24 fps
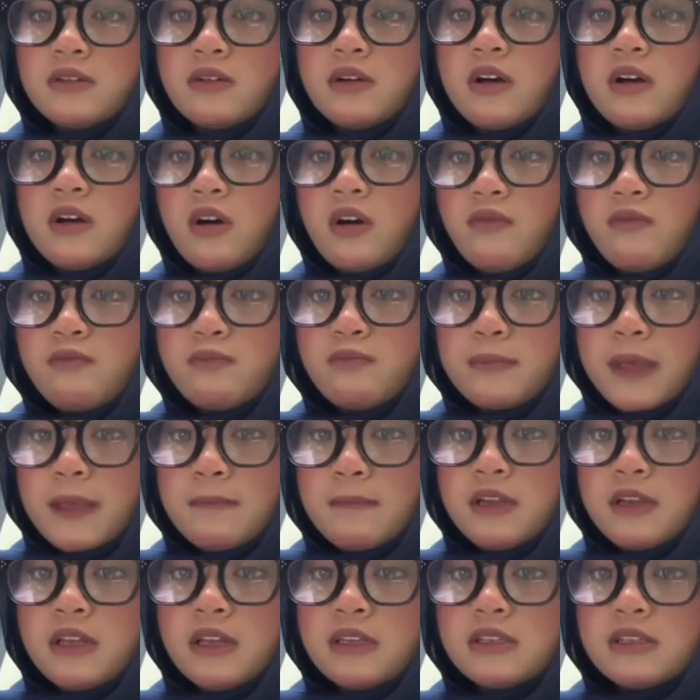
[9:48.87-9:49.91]
of
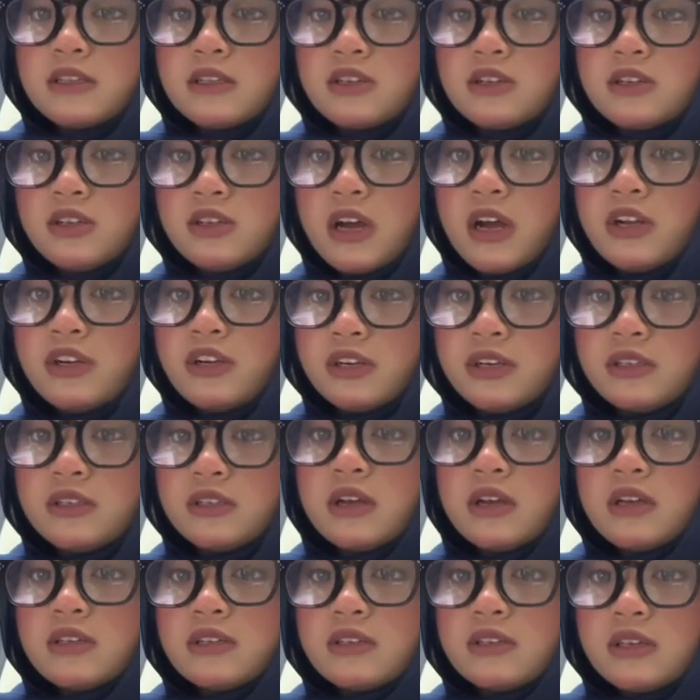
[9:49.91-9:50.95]
payment is 300.
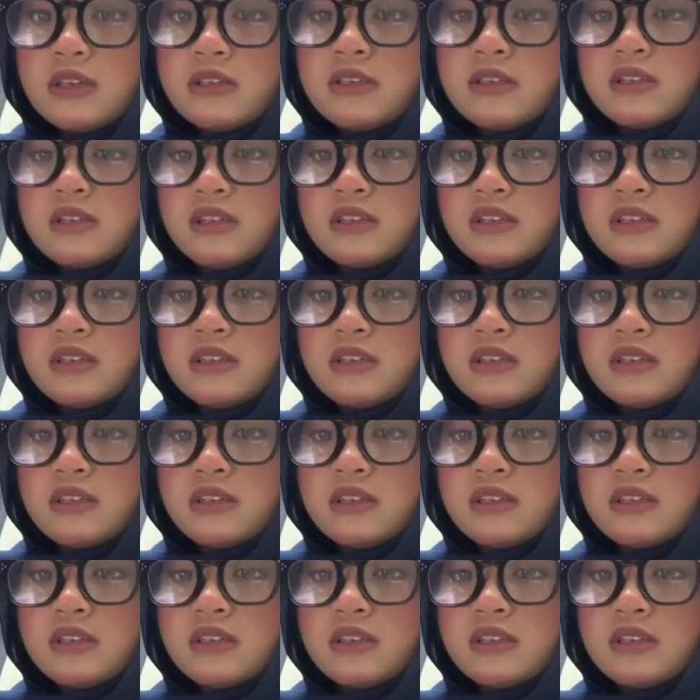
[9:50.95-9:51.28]
Since